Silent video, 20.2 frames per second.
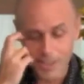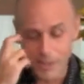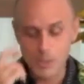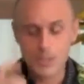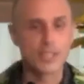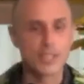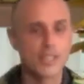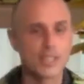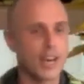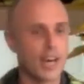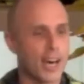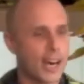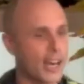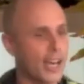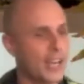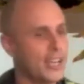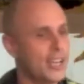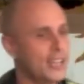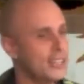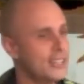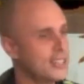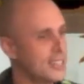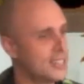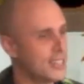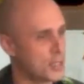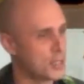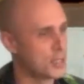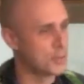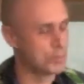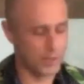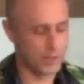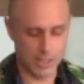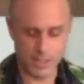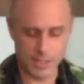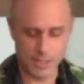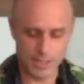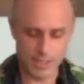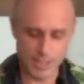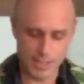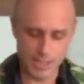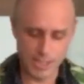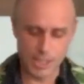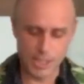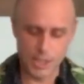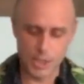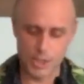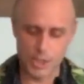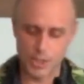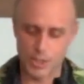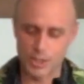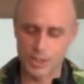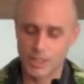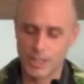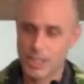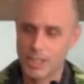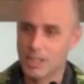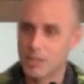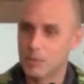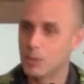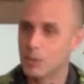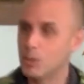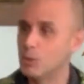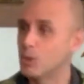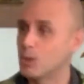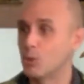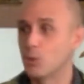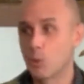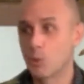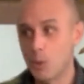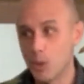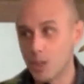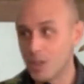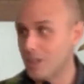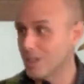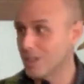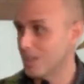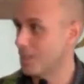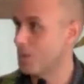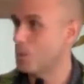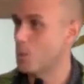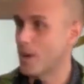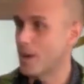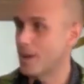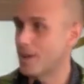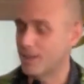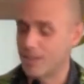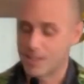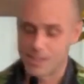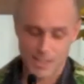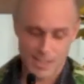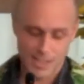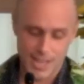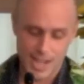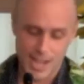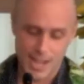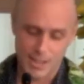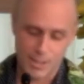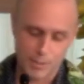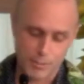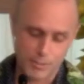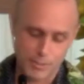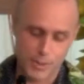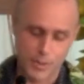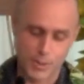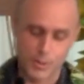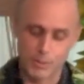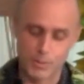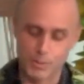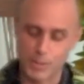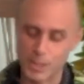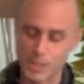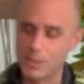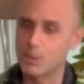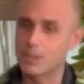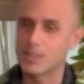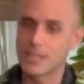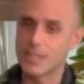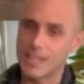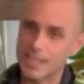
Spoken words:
the kind, disciplined teacher who could really wail on the saxophone, but he was